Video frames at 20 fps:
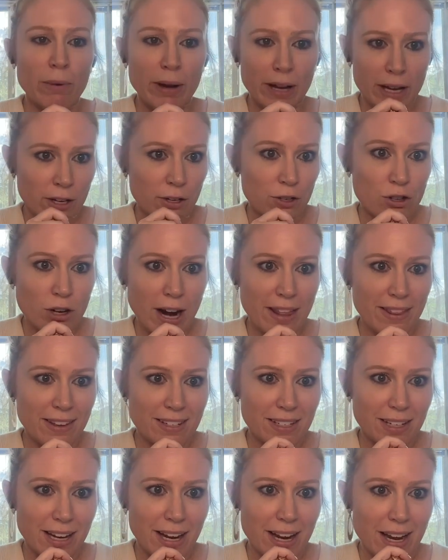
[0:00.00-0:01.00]
we could try
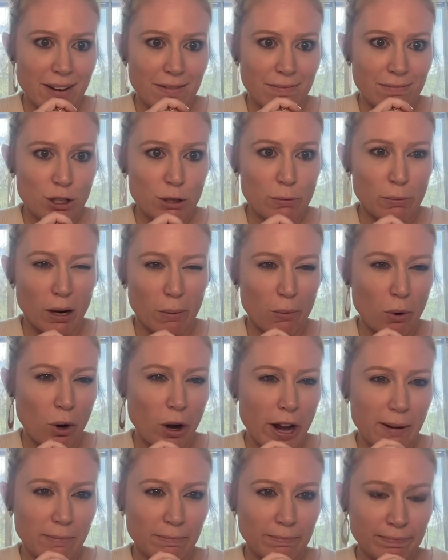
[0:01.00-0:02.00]
this again tomorrow
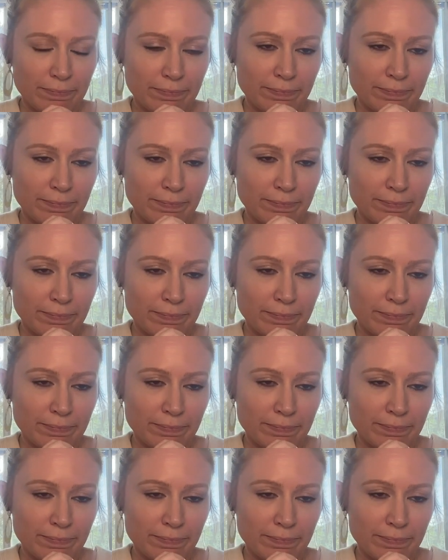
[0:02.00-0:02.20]
morning.